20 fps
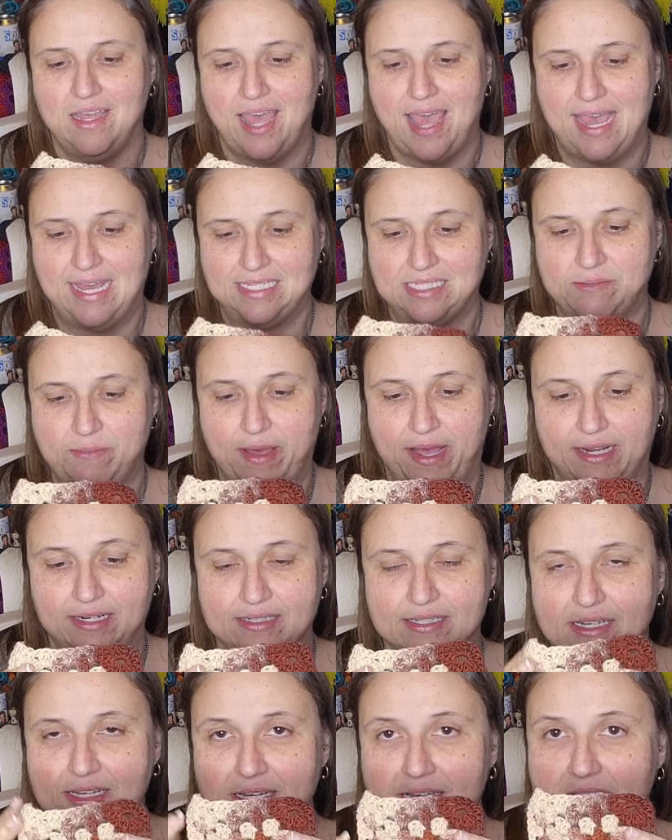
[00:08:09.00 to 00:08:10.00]

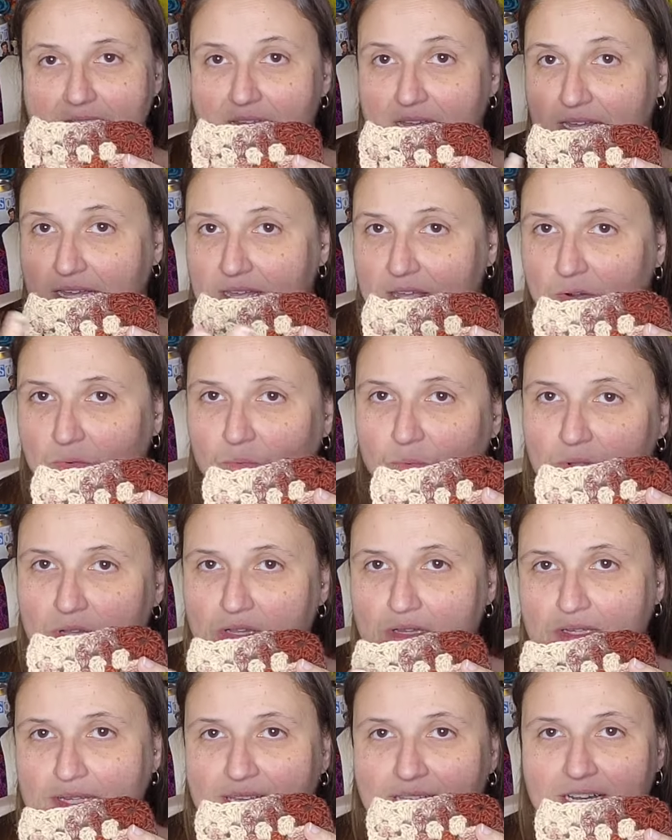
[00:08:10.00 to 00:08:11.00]
aspect.
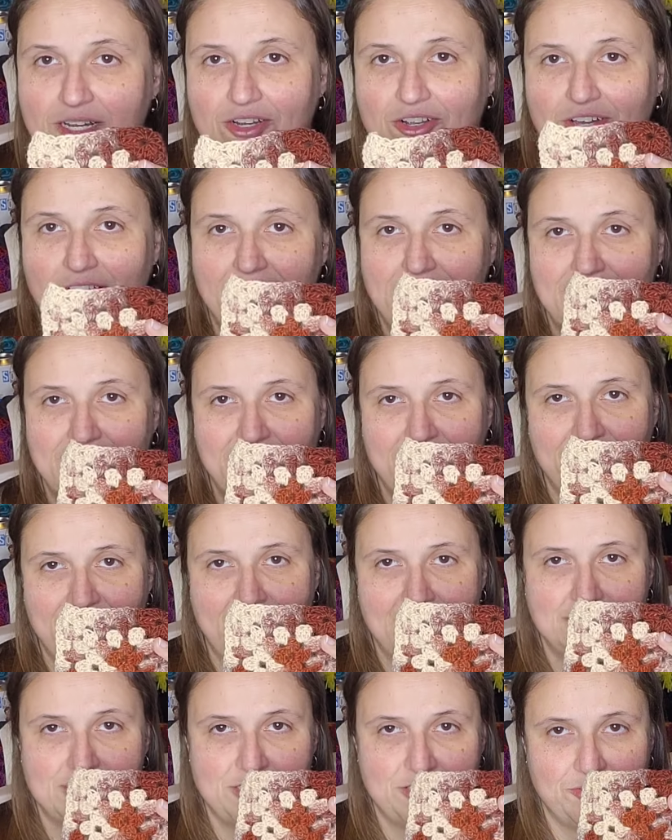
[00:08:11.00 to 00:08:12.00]
We'll get a good idea of
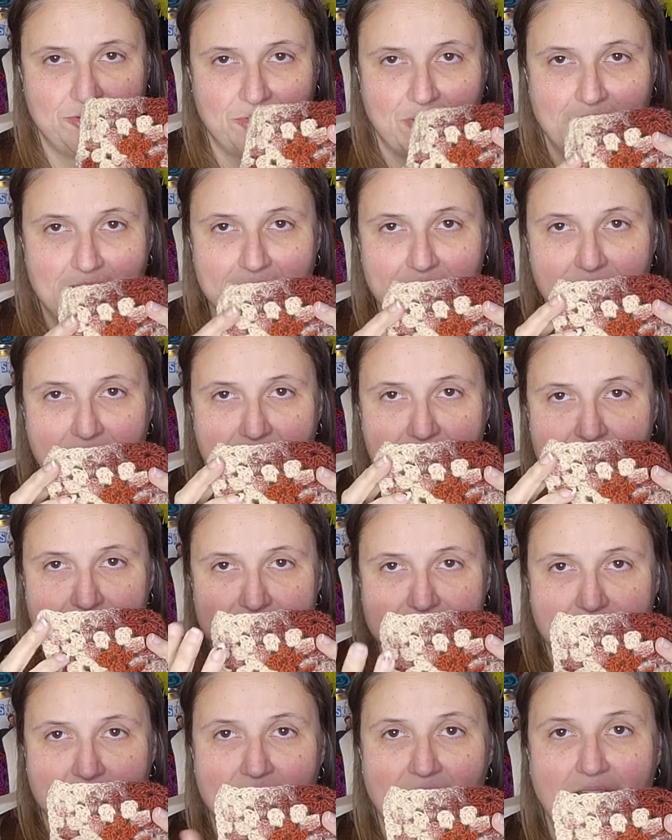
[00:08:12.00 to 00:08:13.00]
that too, right? Because
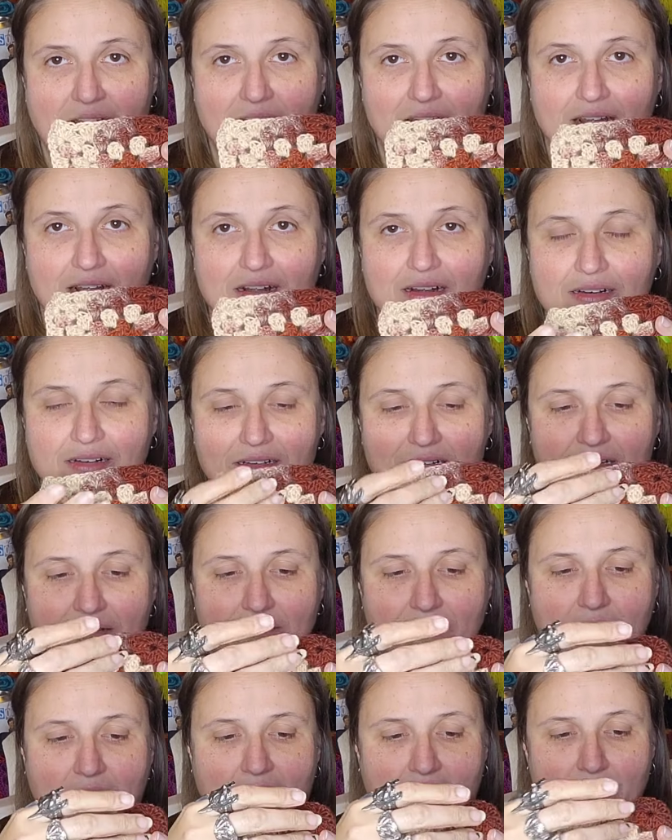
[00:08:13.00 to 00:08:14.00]
there are
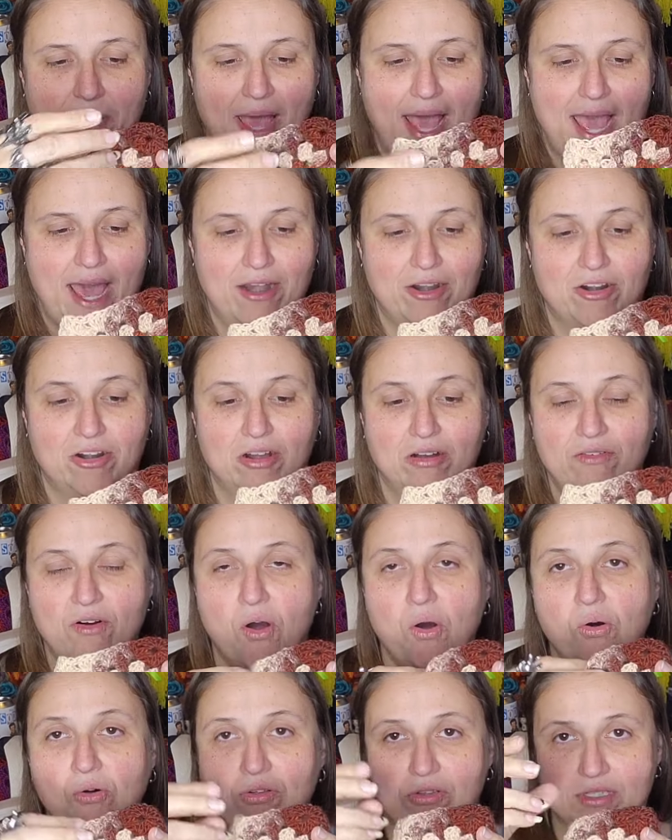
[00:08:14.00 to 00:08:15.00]
a pattern of
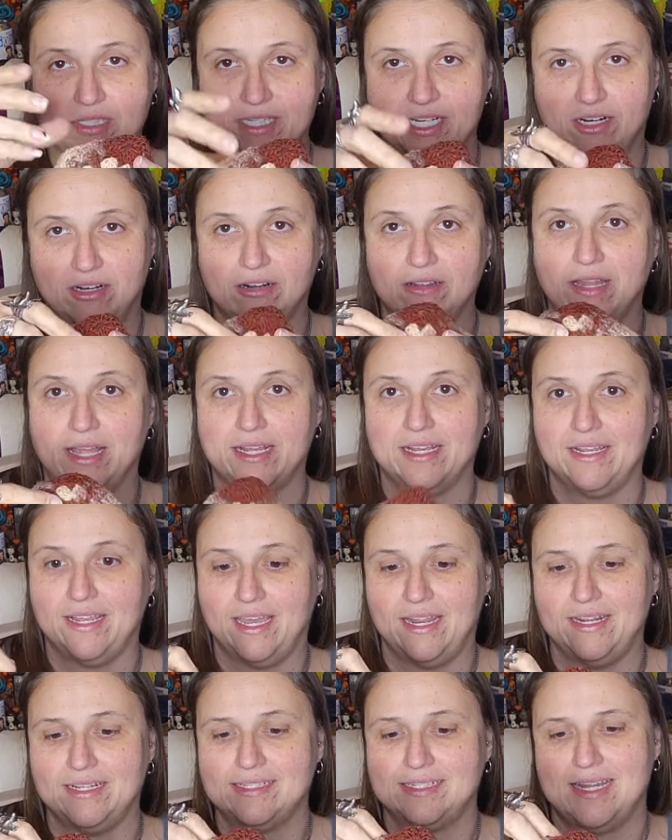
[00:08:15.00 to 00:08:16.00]
holes here. Like
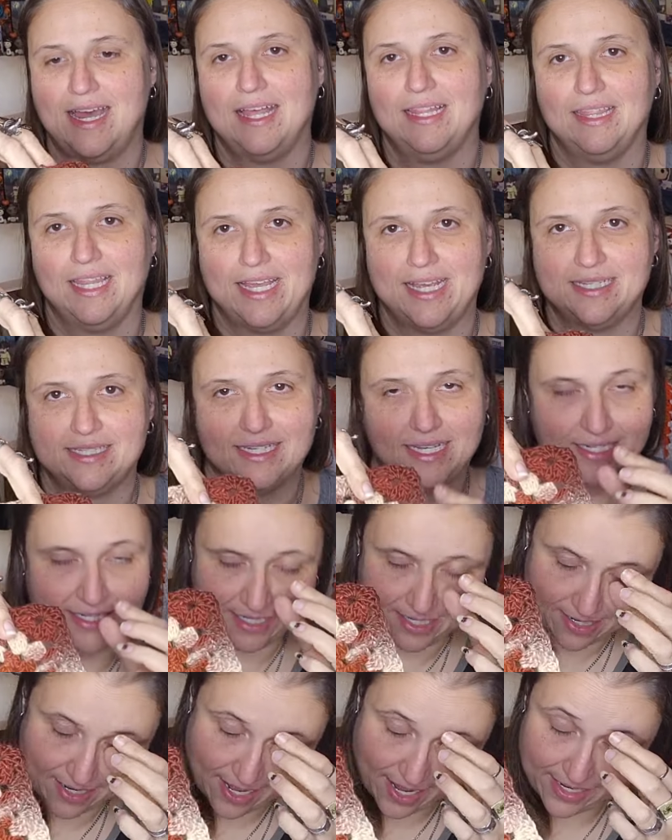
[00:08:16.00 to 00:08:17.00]
again, it's not lace. I
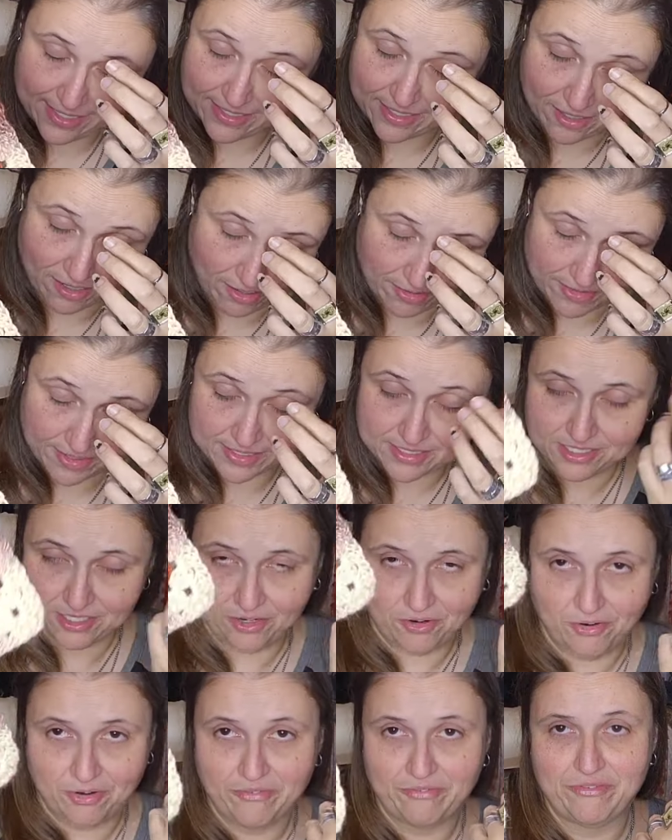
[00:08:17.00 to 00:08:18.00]
didn't, I did all this, you
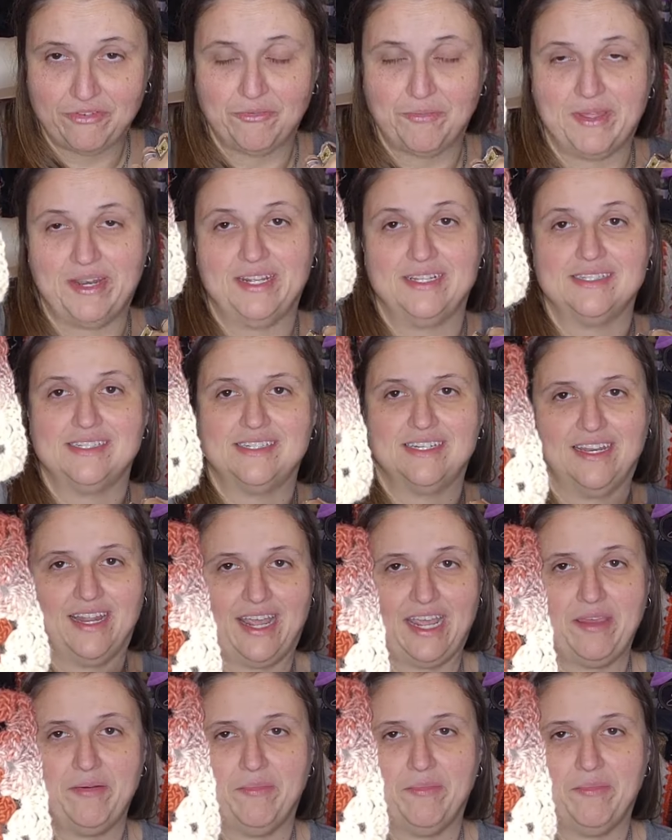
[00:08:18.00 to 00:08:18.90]
know, in a few minutes tonight,